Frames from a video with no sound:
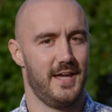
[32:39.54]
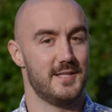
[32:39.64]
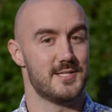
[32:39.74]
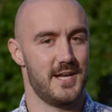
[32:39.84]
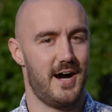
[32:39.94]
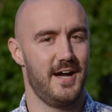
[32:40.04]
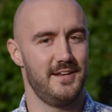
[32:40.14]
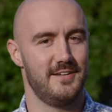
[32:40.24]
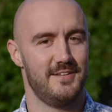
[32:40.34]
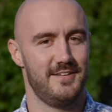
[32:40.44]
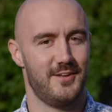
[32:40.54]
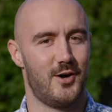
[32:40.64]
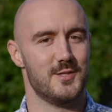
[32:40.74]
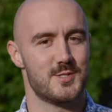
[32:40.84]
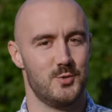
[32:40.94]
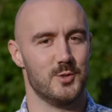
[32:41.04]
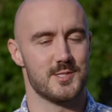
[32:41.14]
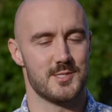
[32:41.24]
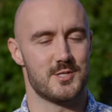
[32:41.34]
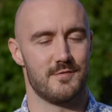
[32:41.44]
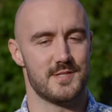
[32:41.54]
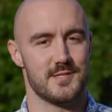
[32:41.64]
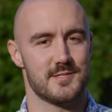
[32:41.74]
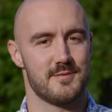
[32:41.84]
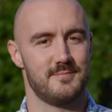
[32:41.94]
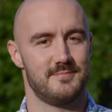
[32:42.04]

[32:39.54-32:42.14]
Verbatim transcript: It's a nine on schools and services.